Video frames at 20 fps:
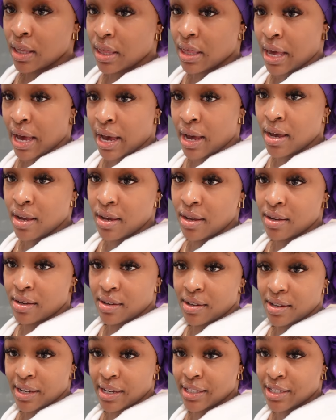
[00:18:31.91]
That,
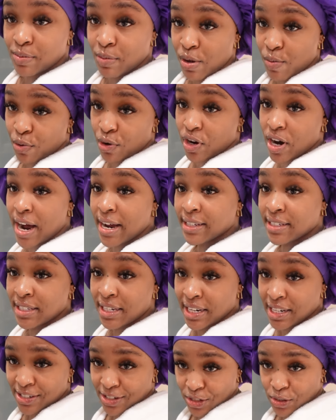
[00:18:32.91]
it's me
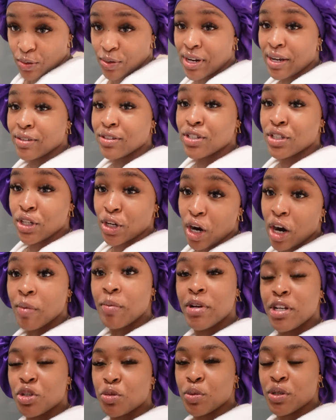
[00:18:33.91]
procrastinating to go down to the
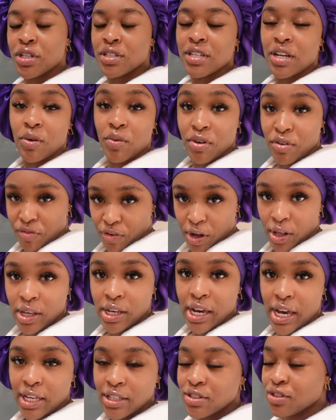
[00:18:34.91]
garbage because I don't want to fall
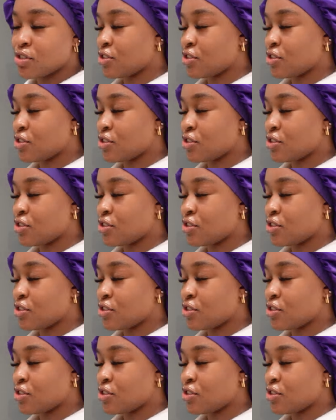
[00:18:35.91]
again.